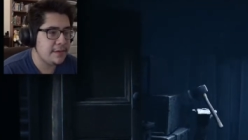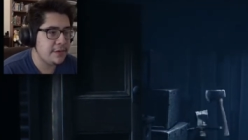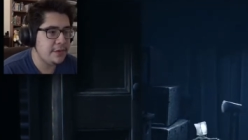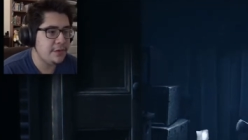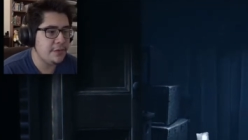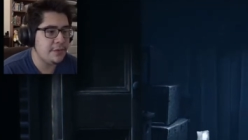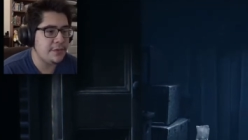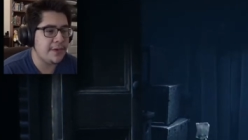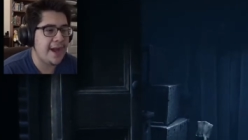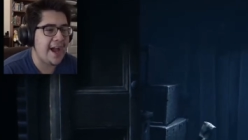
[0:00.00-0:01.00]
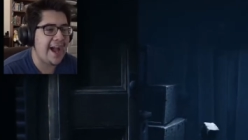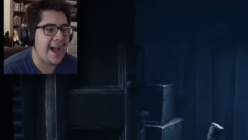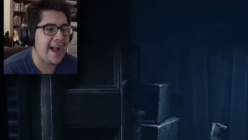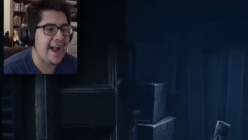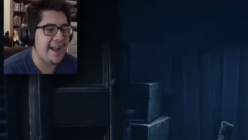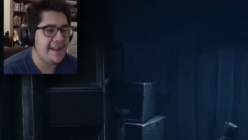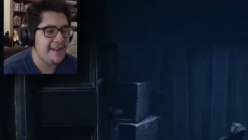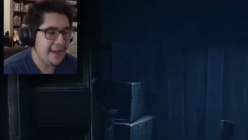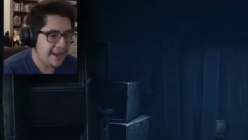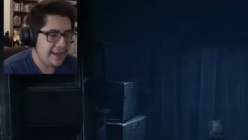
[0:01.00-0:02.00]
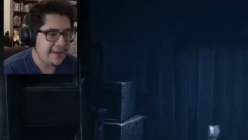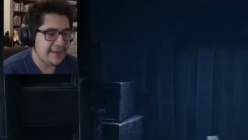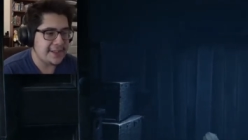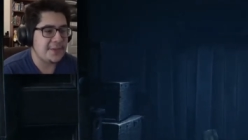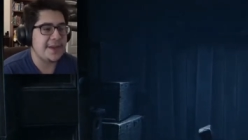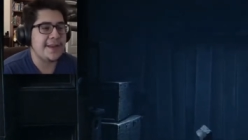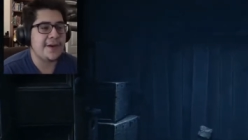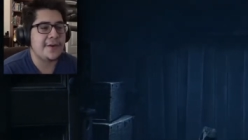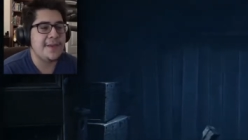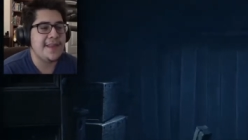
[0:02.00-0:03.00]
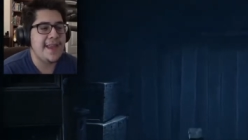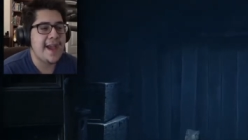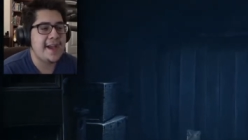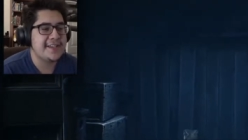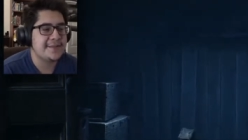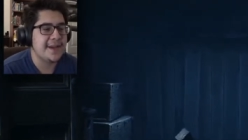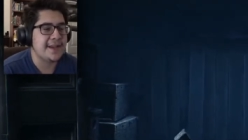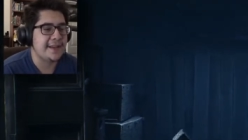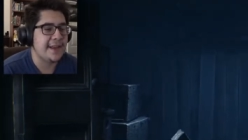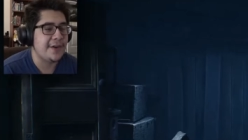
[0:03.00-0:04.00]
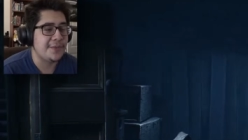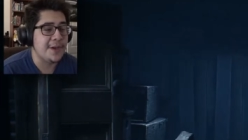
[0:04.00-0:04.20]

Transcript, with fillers: Ooh! Haha! That's why they call me the Axe Man. They call me